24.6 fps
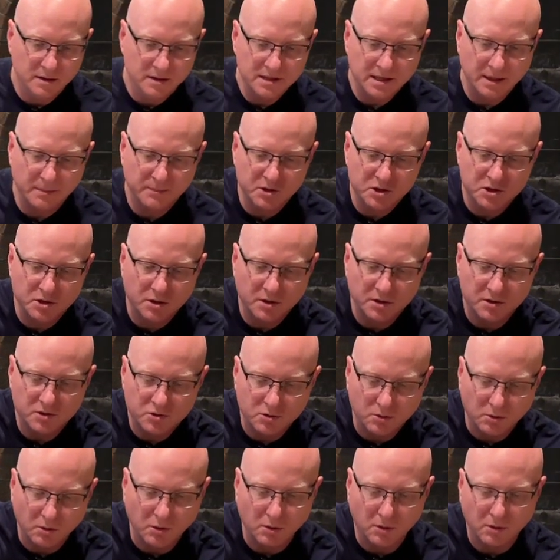temperature
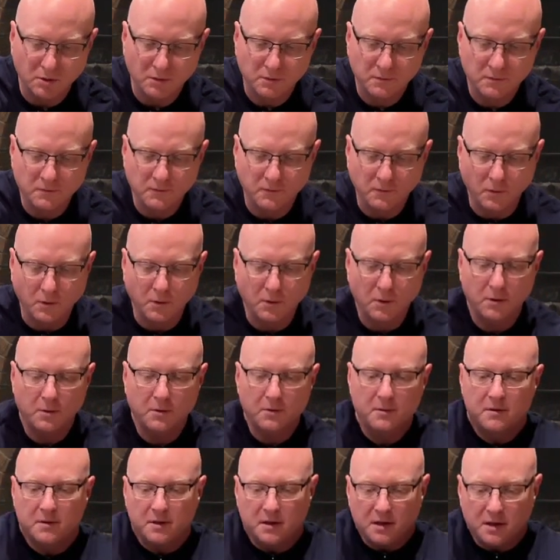control
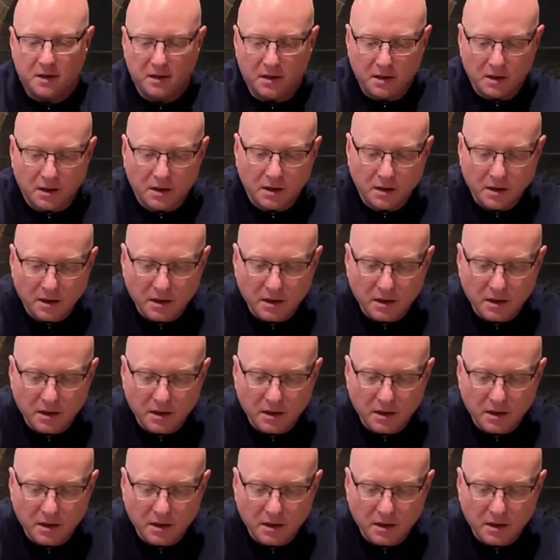for the